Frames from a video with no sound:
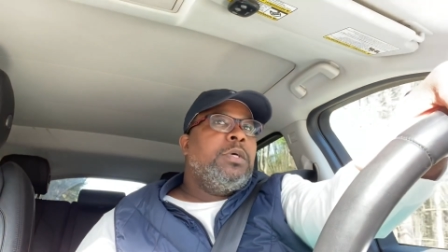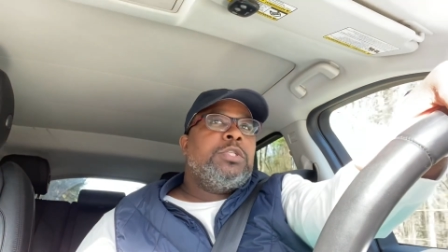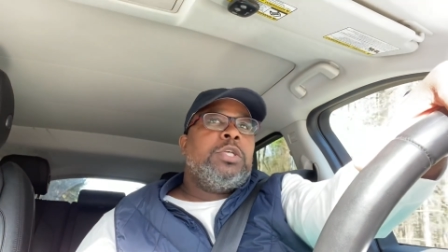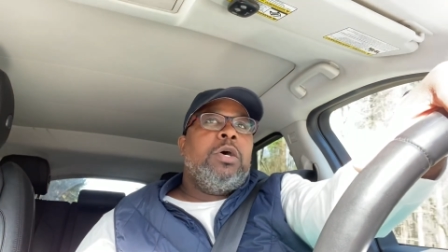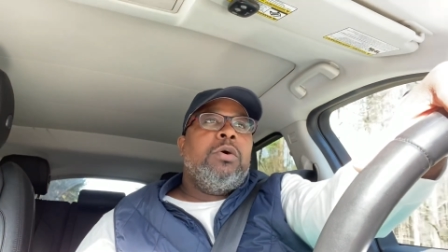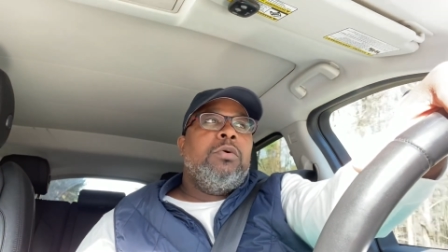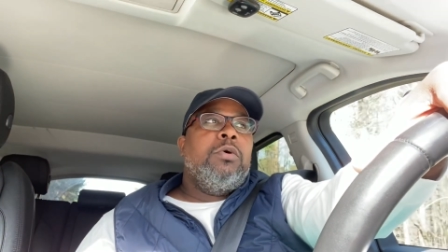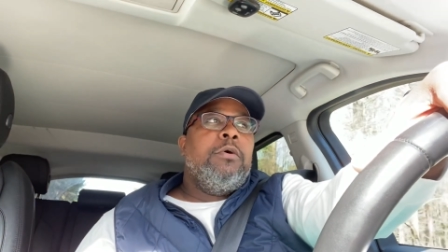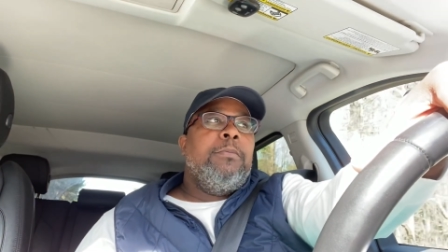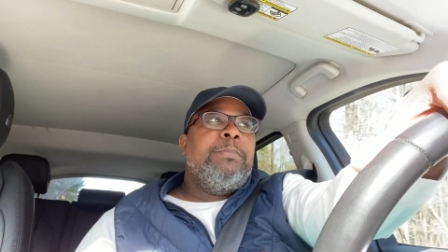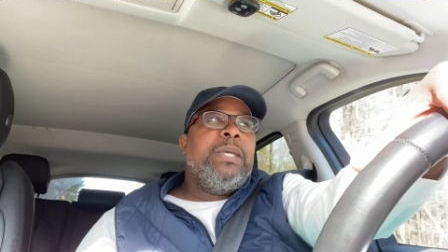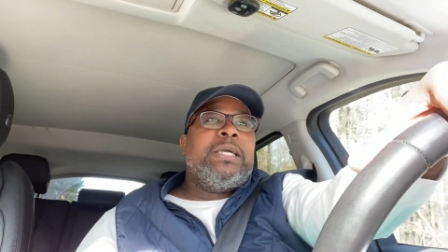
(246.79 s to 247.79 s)
so
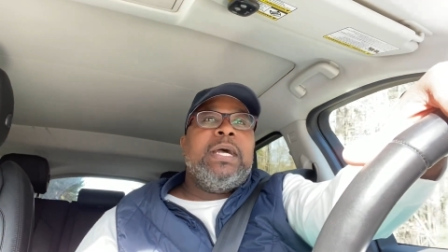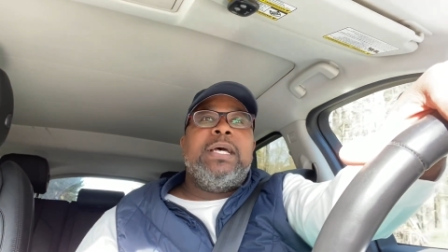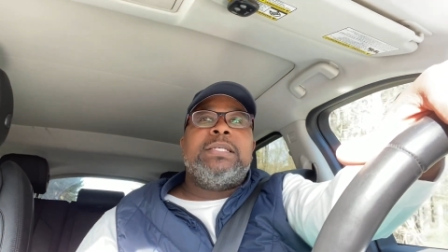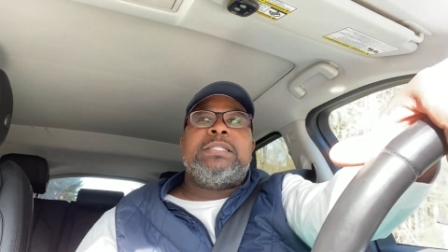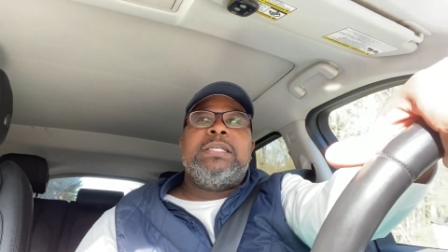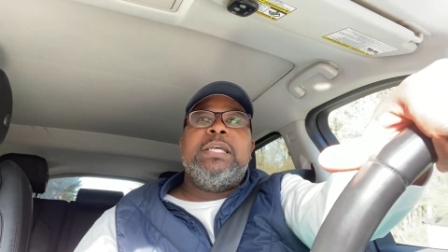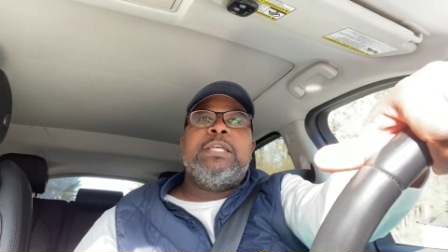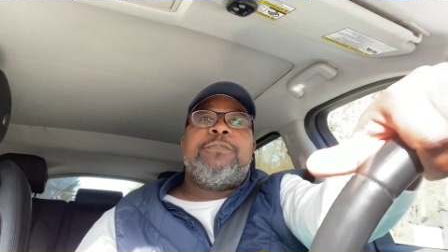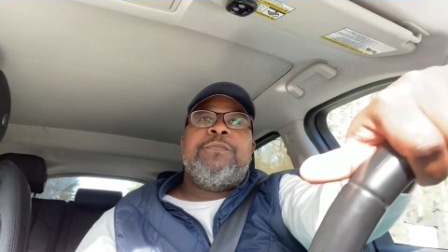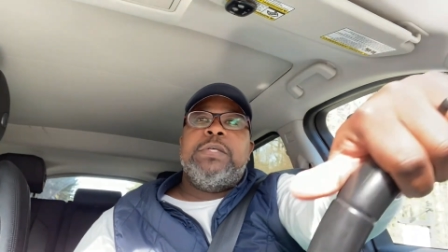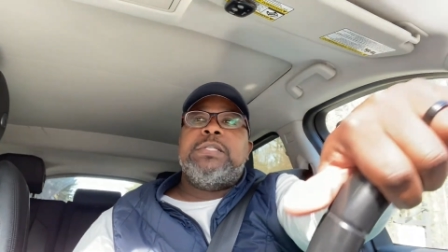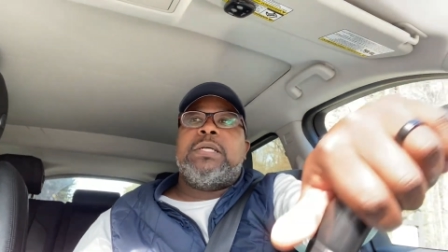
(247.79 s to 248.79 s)
because she is
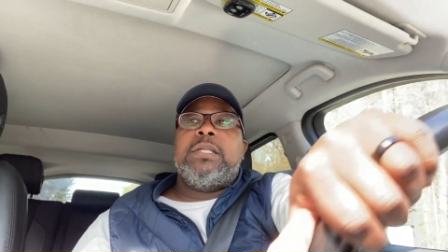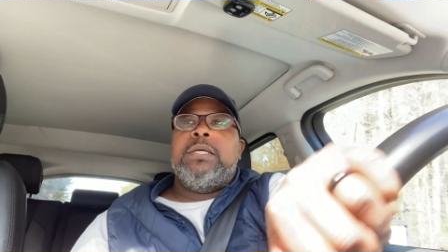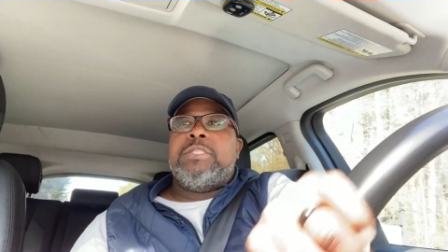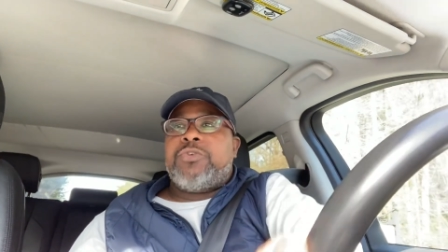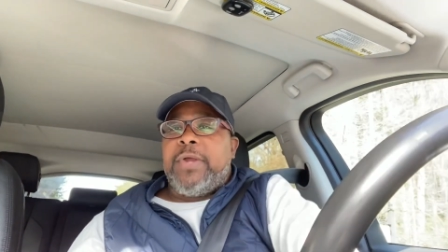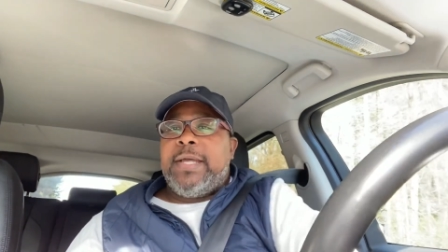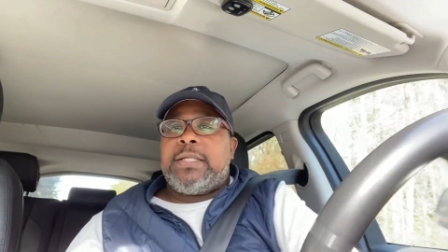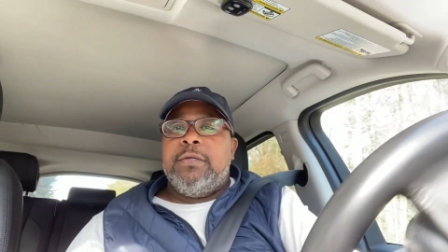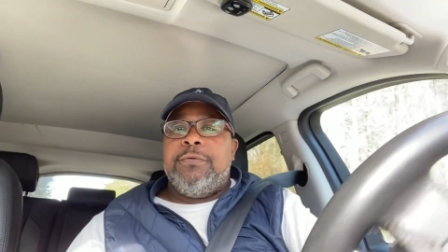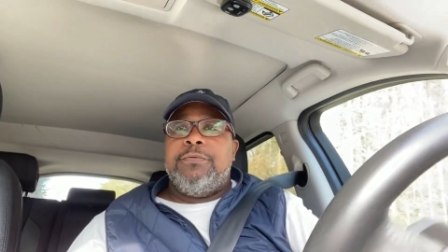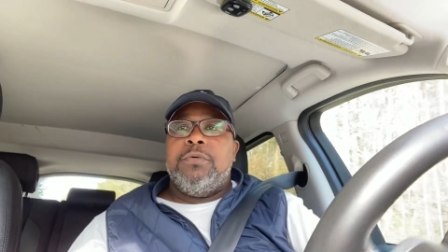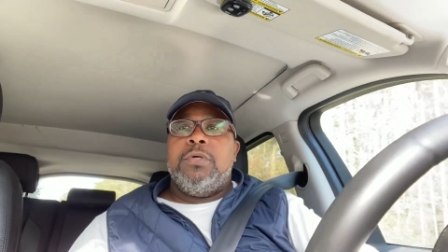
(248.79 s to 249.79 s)
physically attractive,